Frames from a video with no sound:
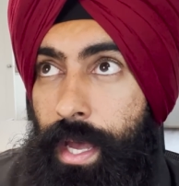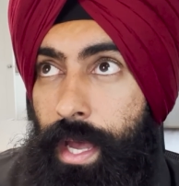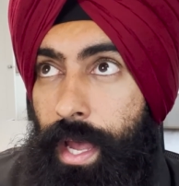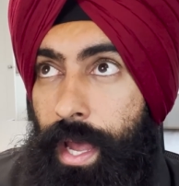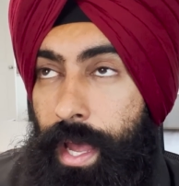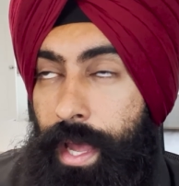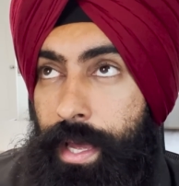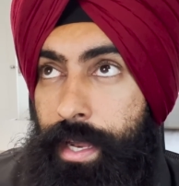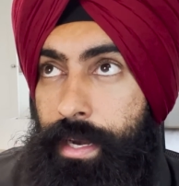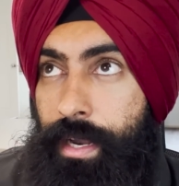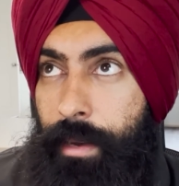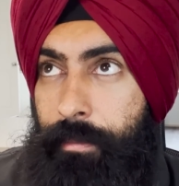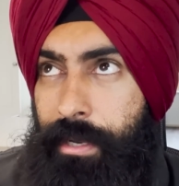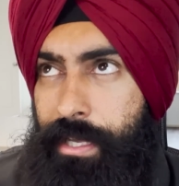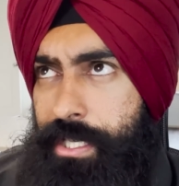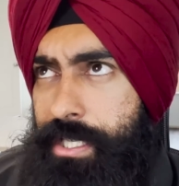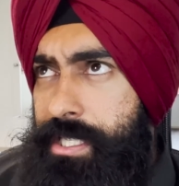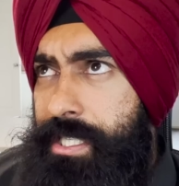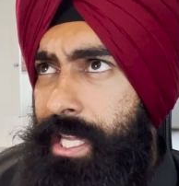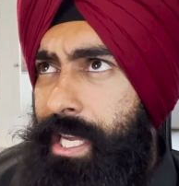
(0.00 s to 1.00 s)
And I
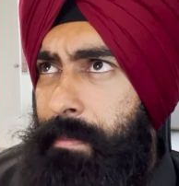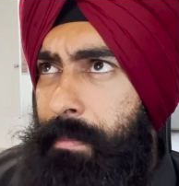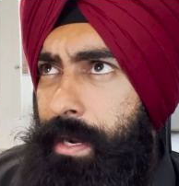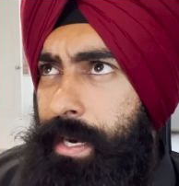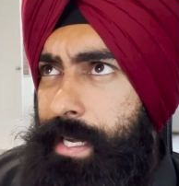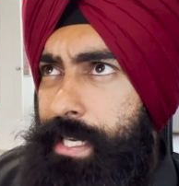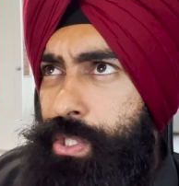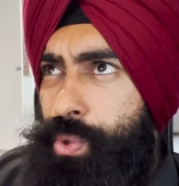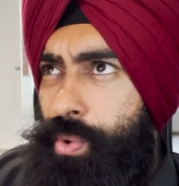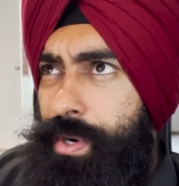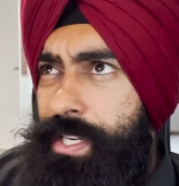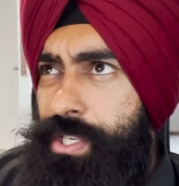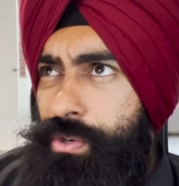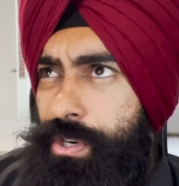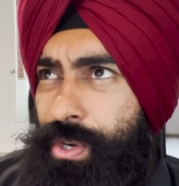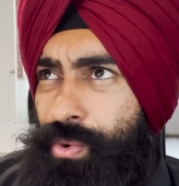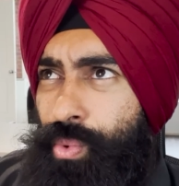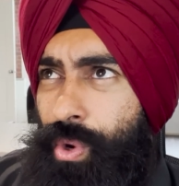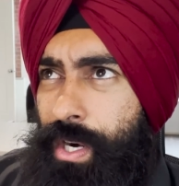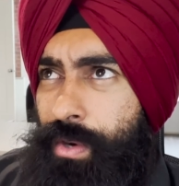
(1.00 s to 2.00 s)
mean, just think about it. In
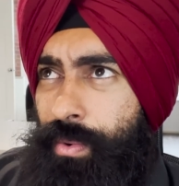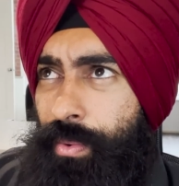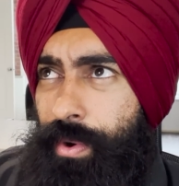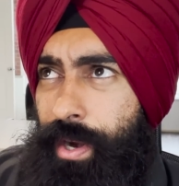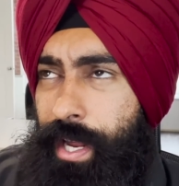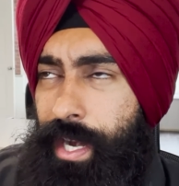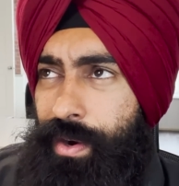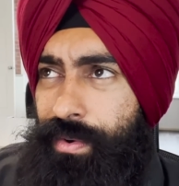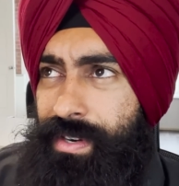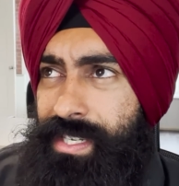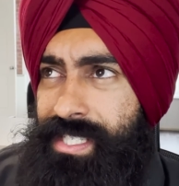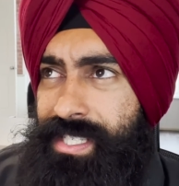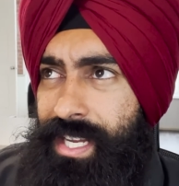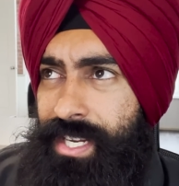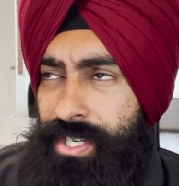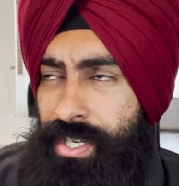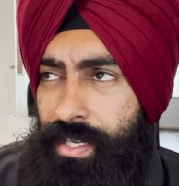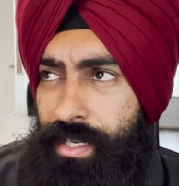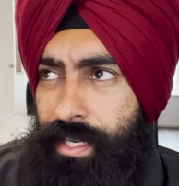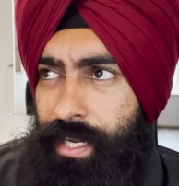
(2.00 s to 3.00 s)
2021, we were in a
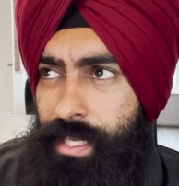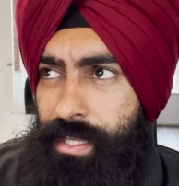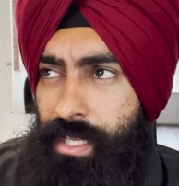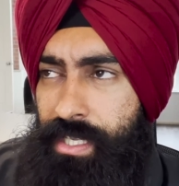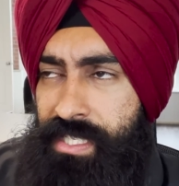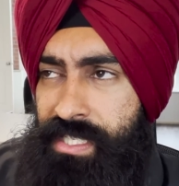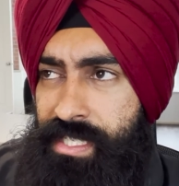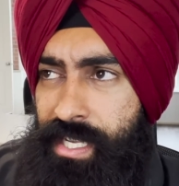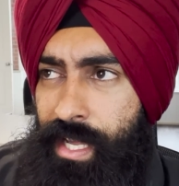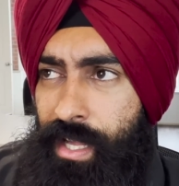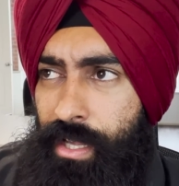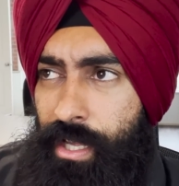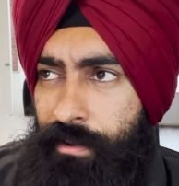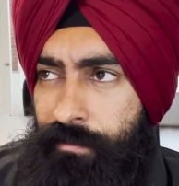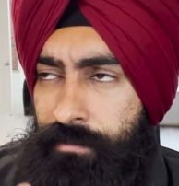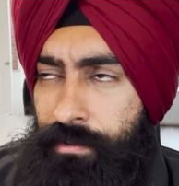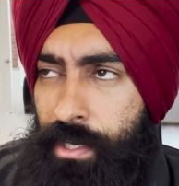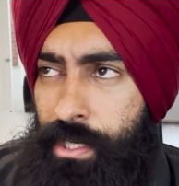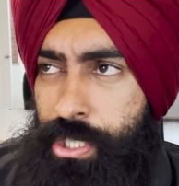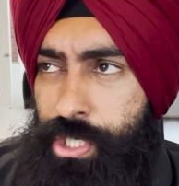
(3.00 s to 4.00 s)
recession, yet the sale
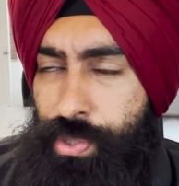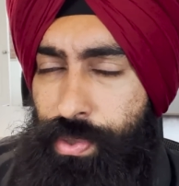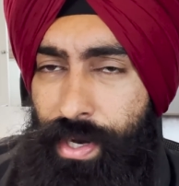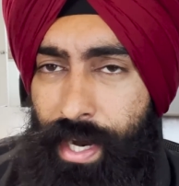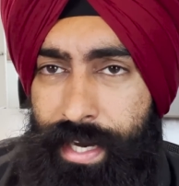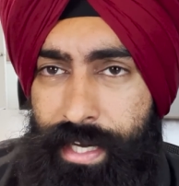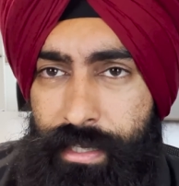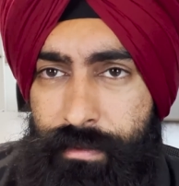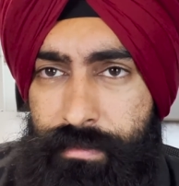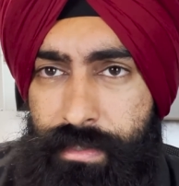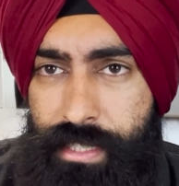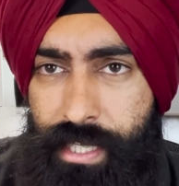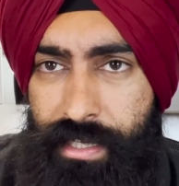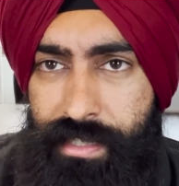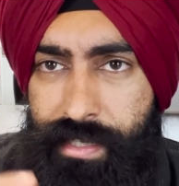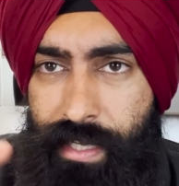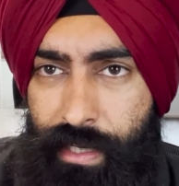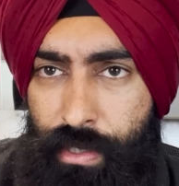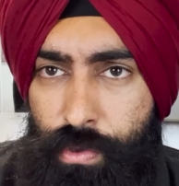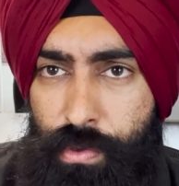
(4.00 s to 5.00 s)
of luxury items,
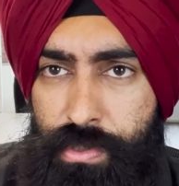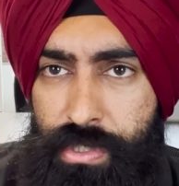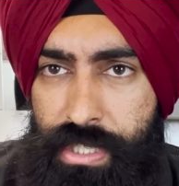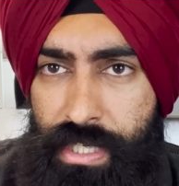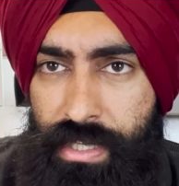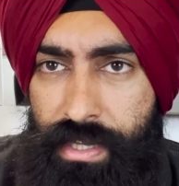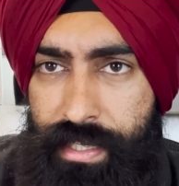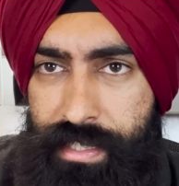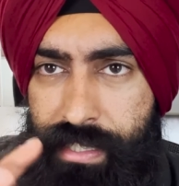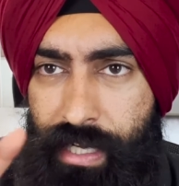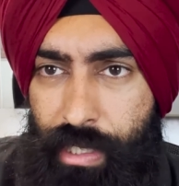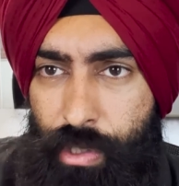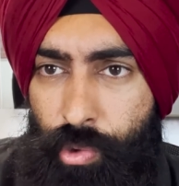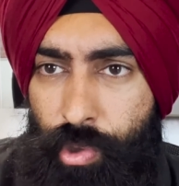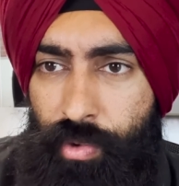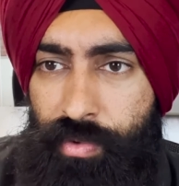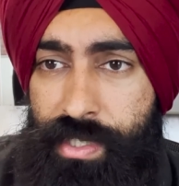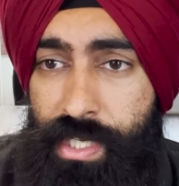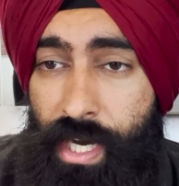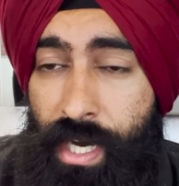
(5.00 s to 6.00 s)
things like Gucci, things like
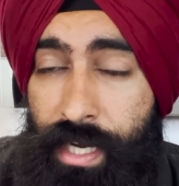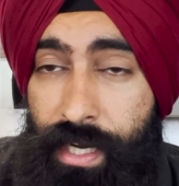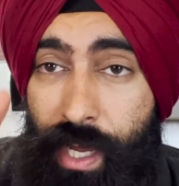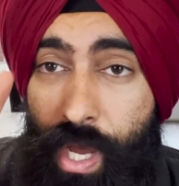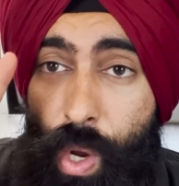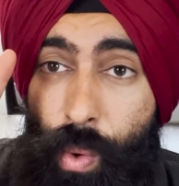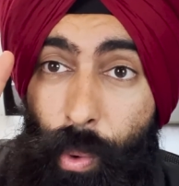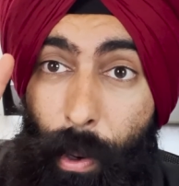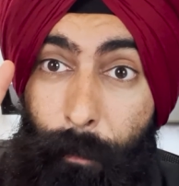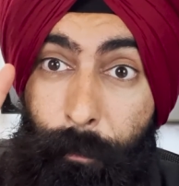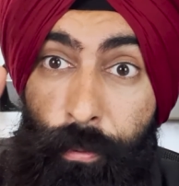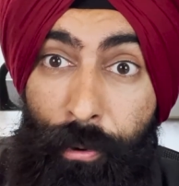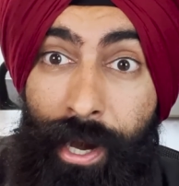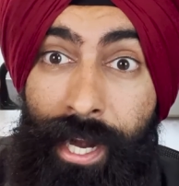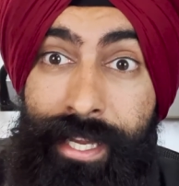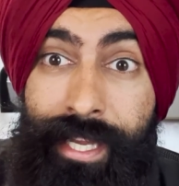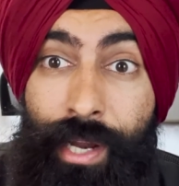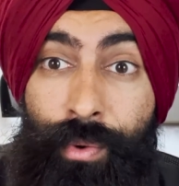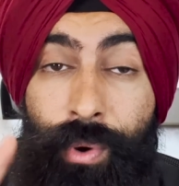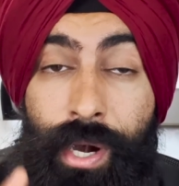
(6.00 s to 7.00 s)
Louis Vuitton, were
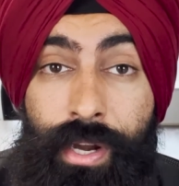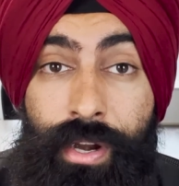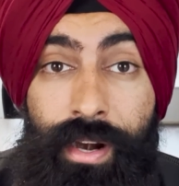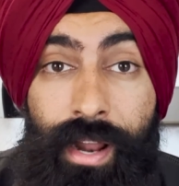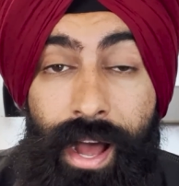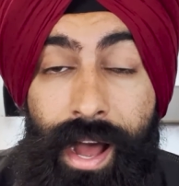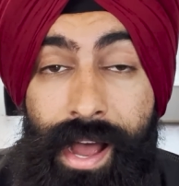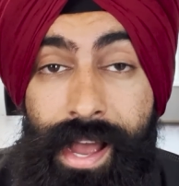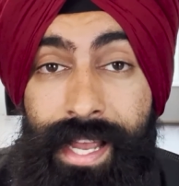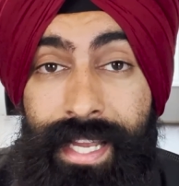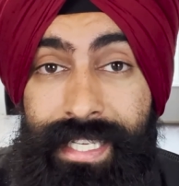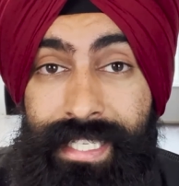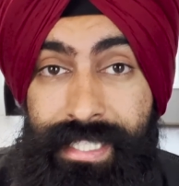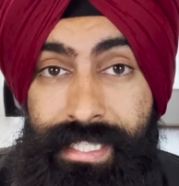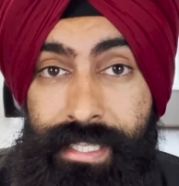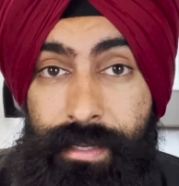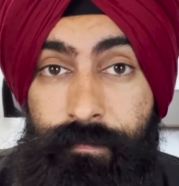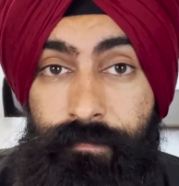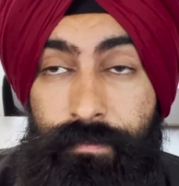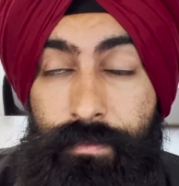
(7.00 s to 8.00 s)
breaking record
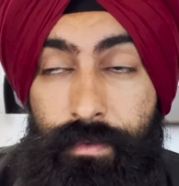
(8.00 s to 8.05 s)
highs.